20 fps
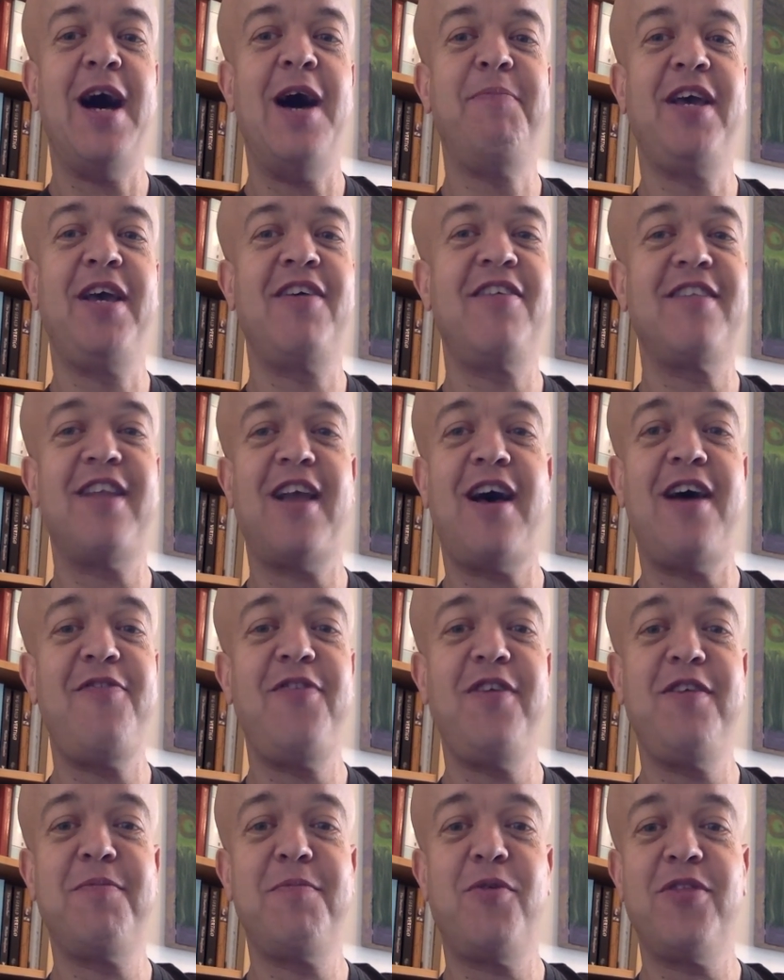Because
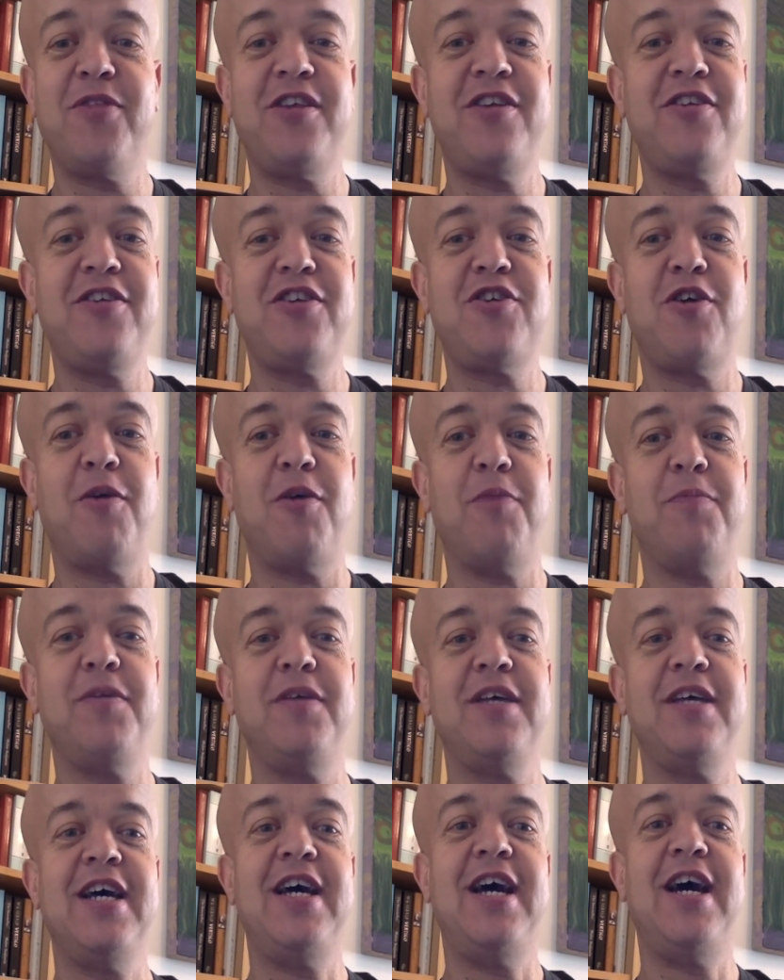life is more than a job.
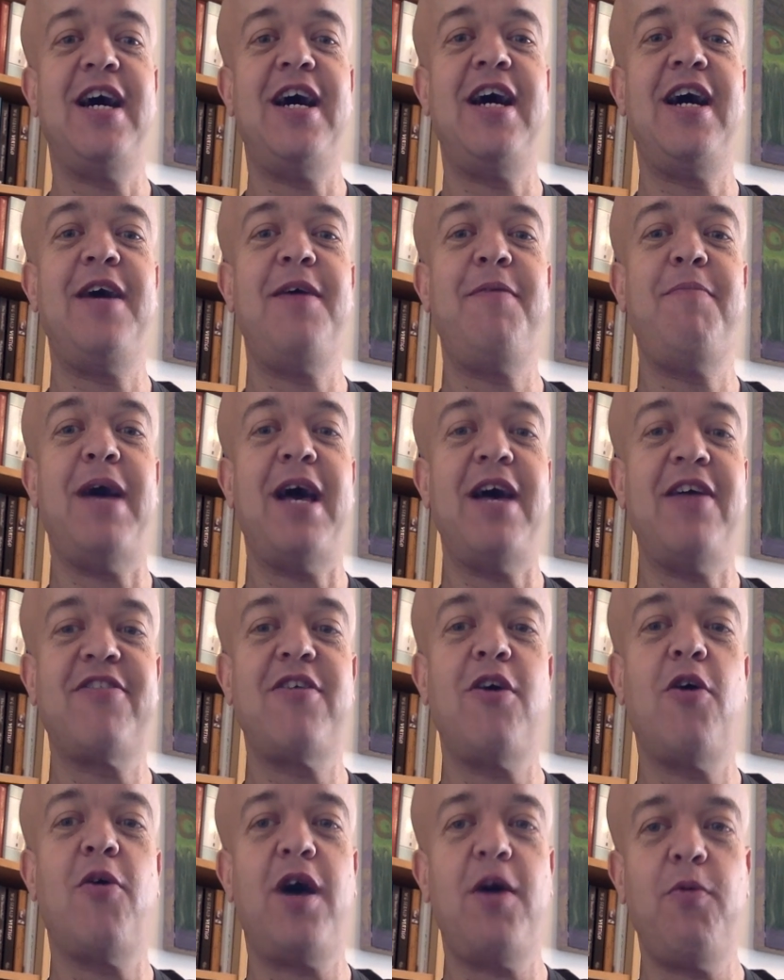And
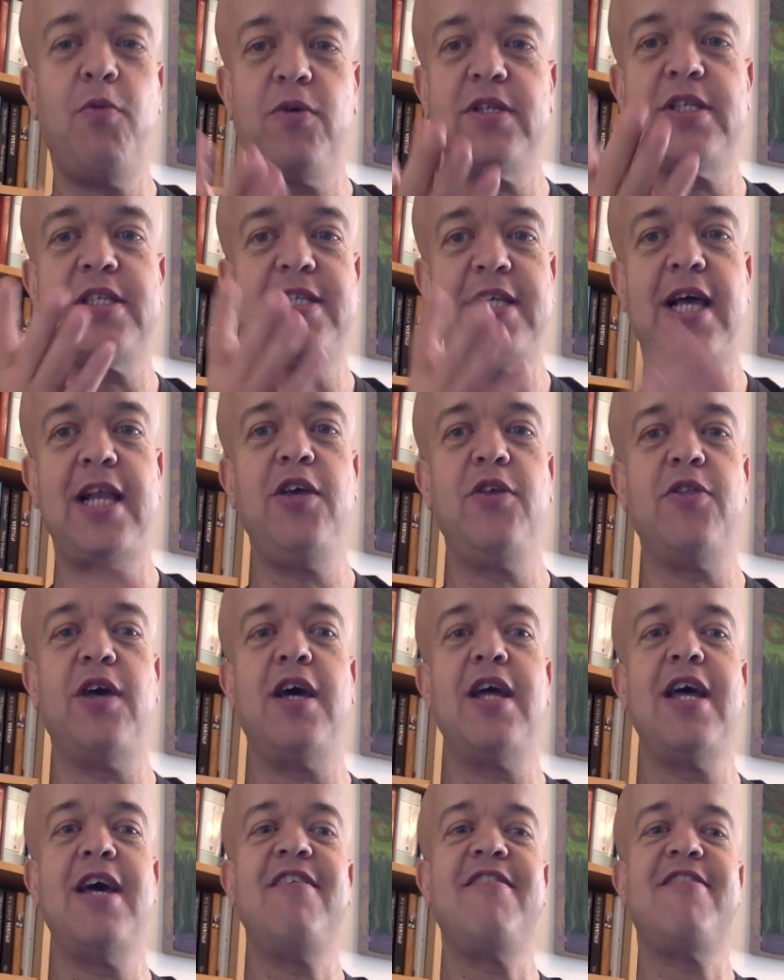so I want to tell you
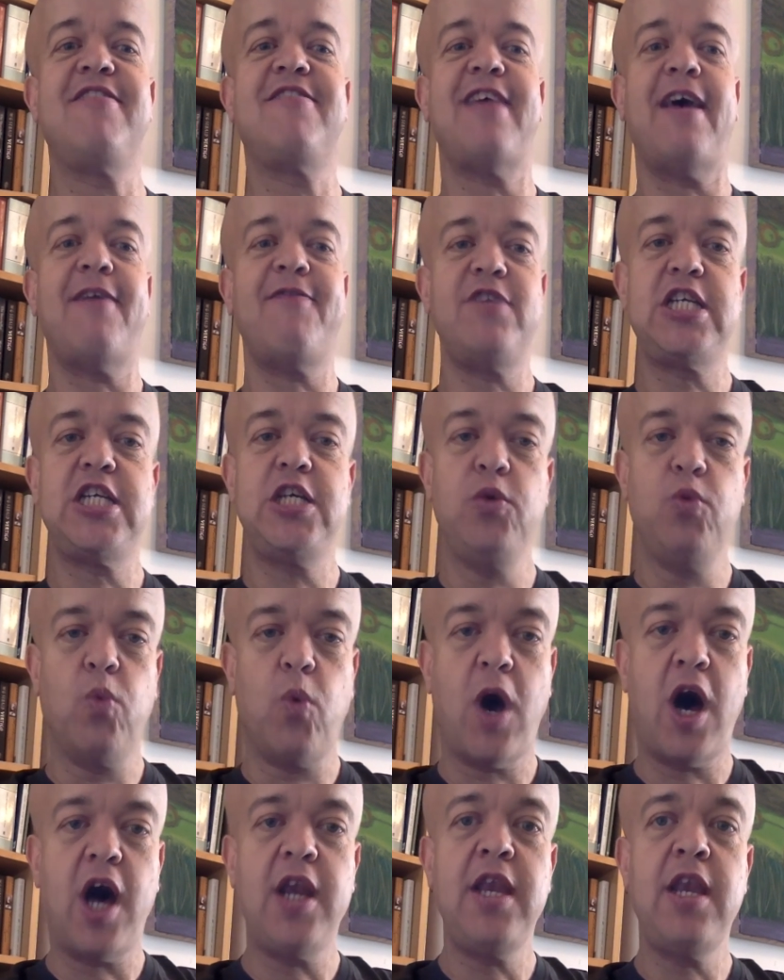that
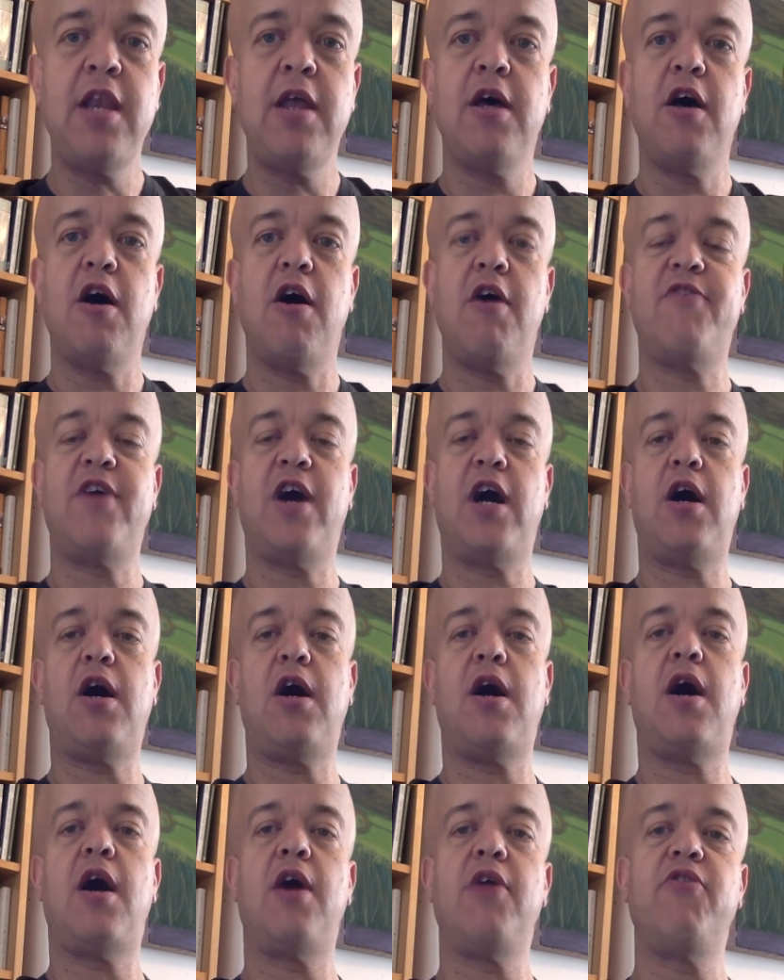71 of
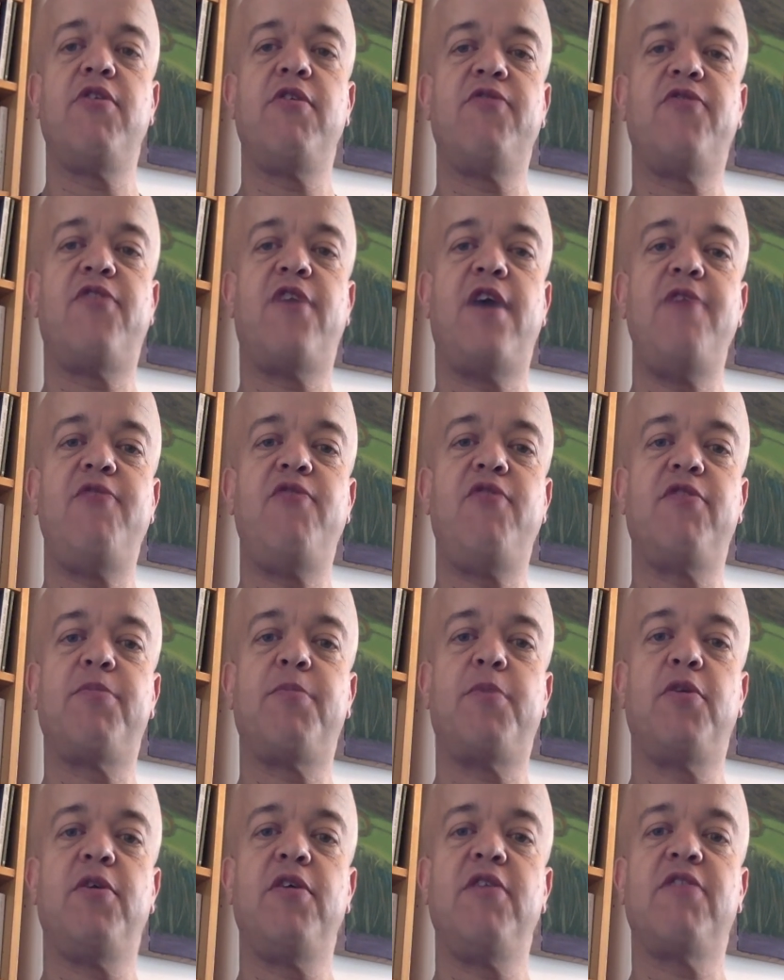our 105
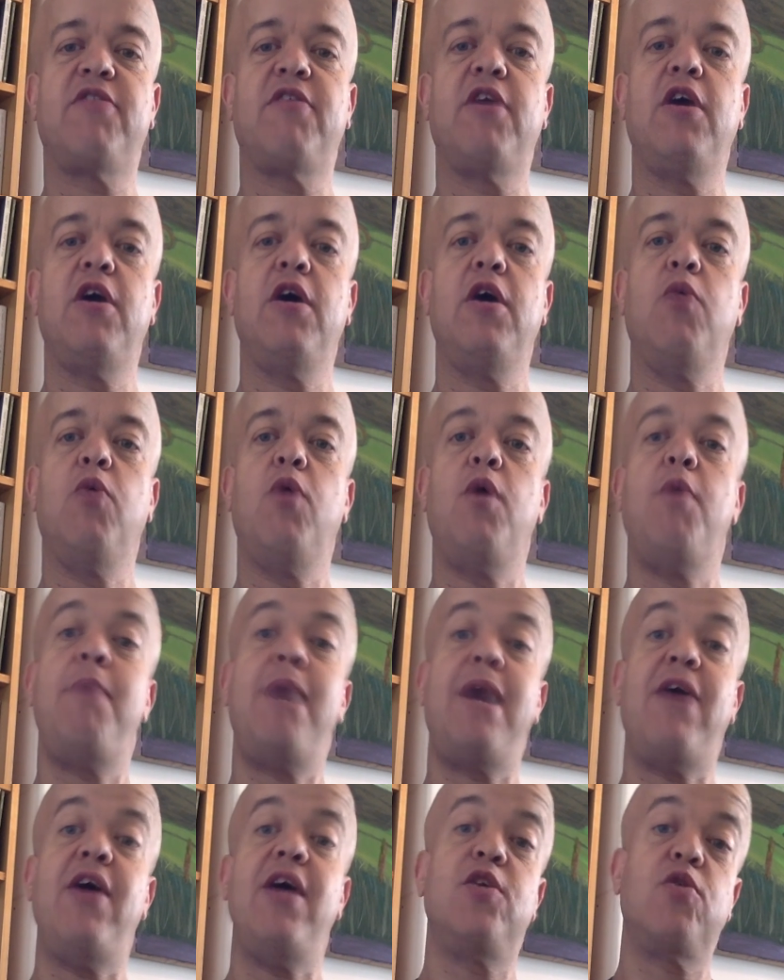respondents were
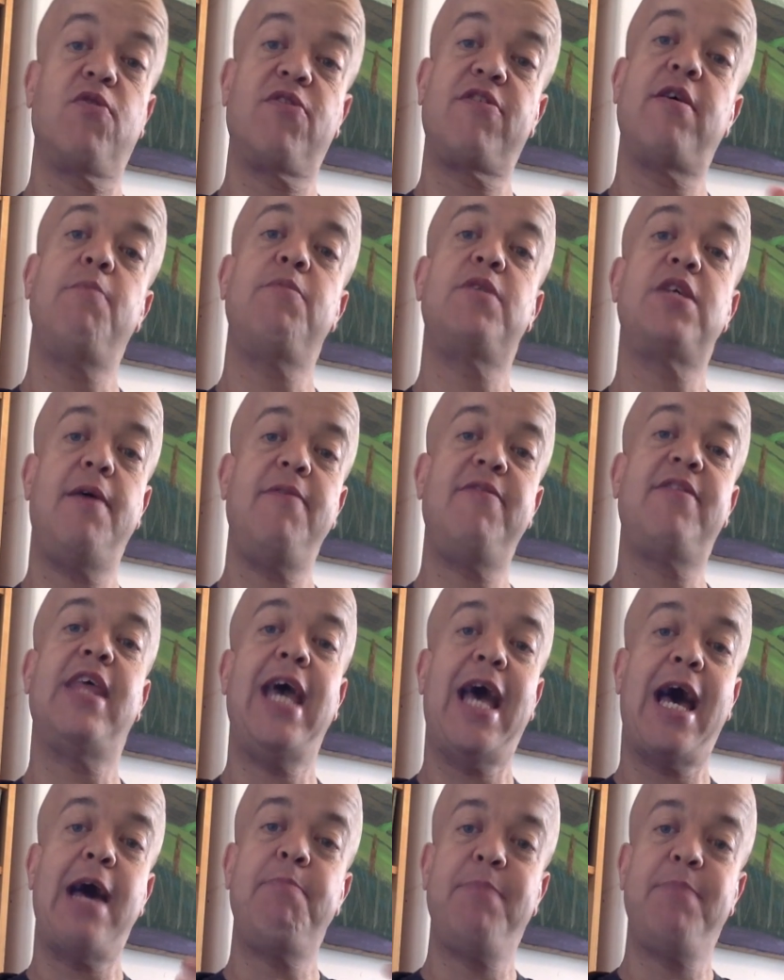married, or sometimes
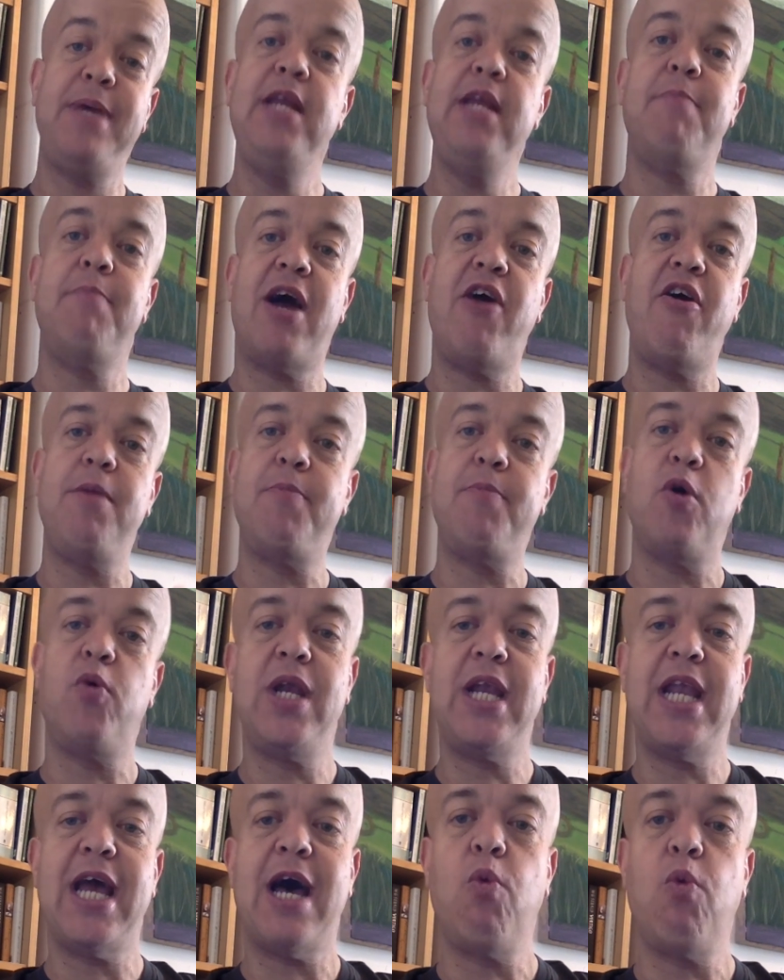they had been married but
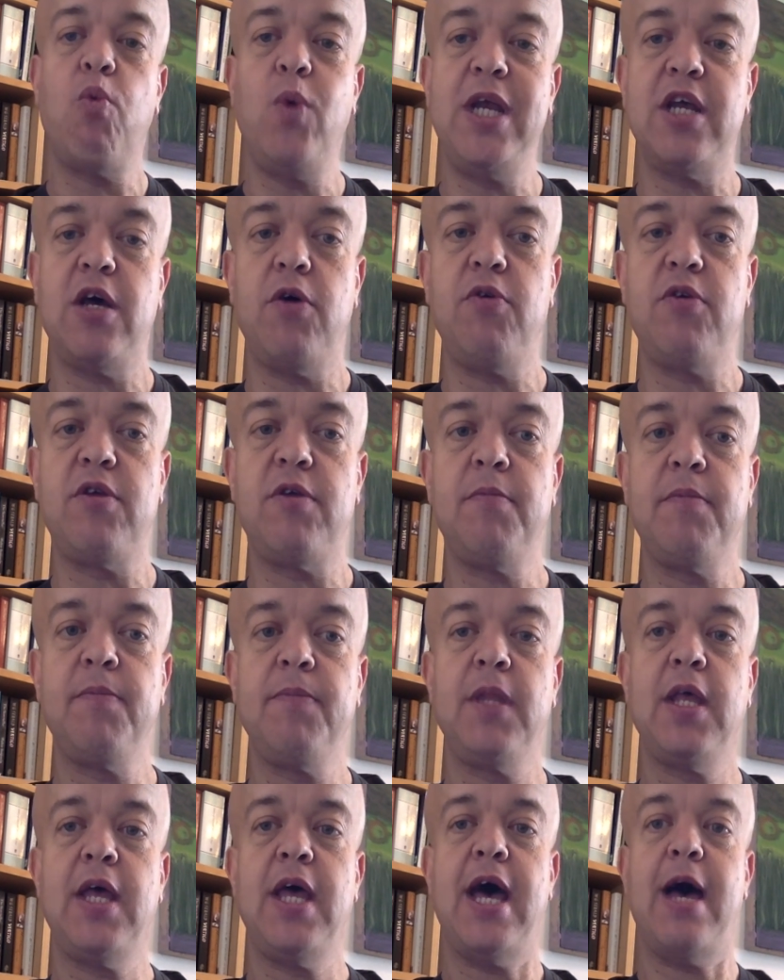were now widowed.
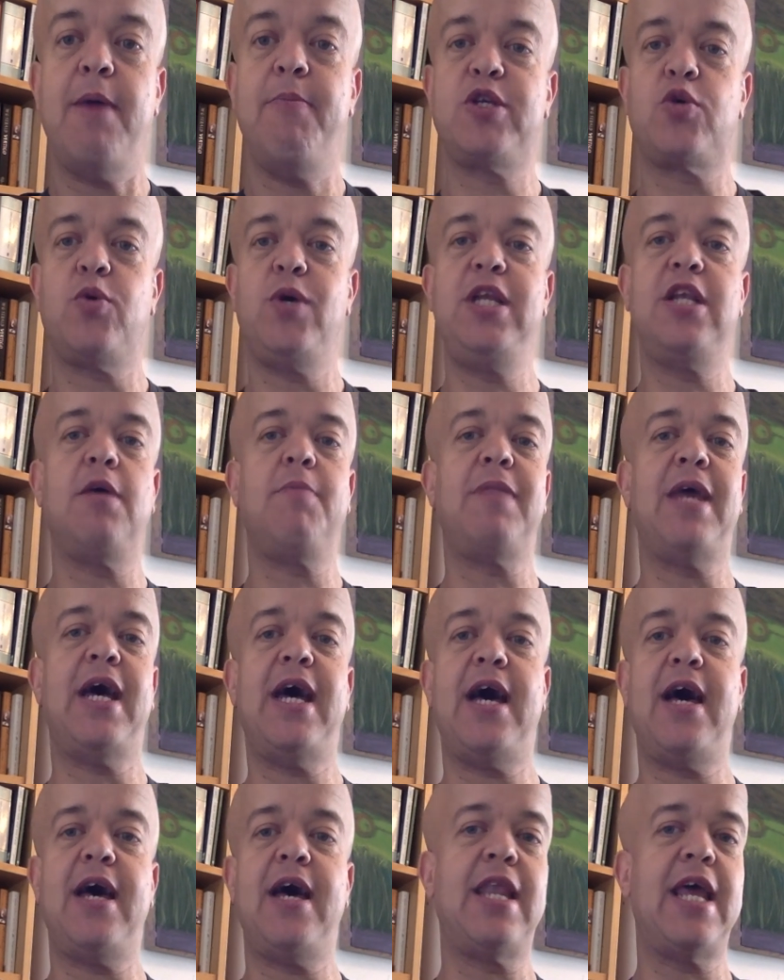And between them, they
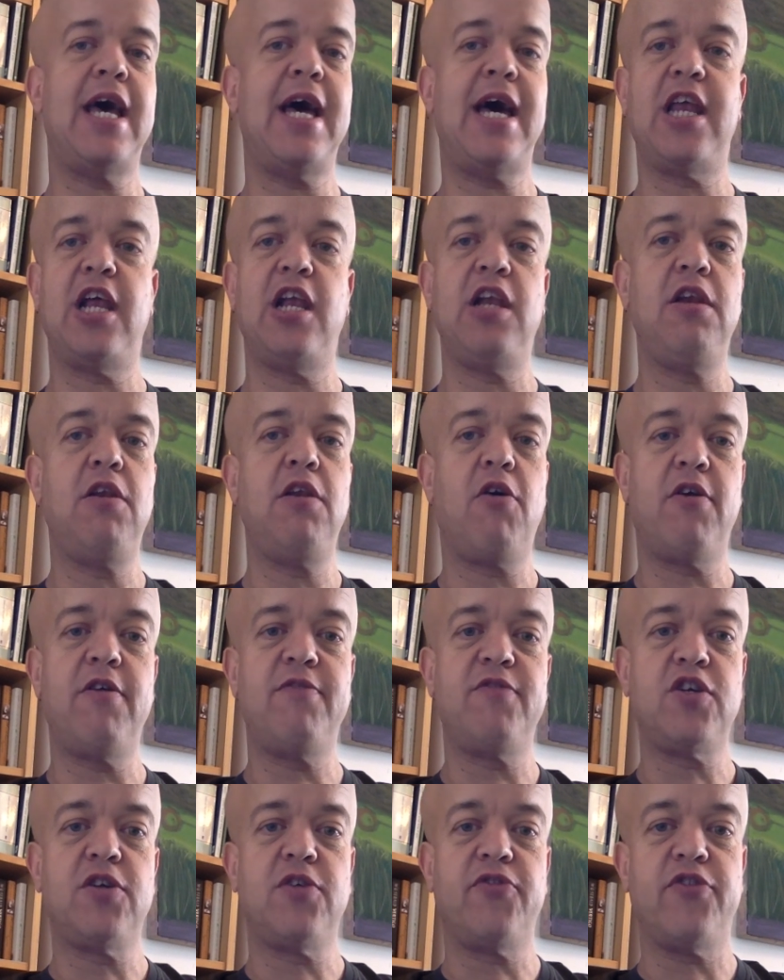had a lot
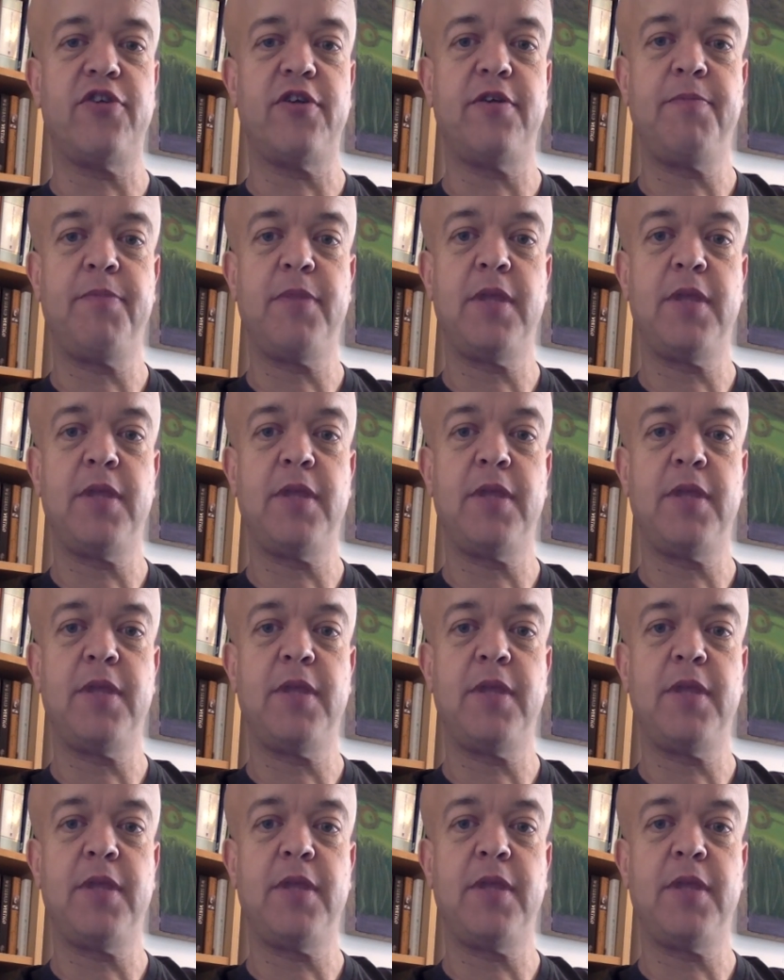of children.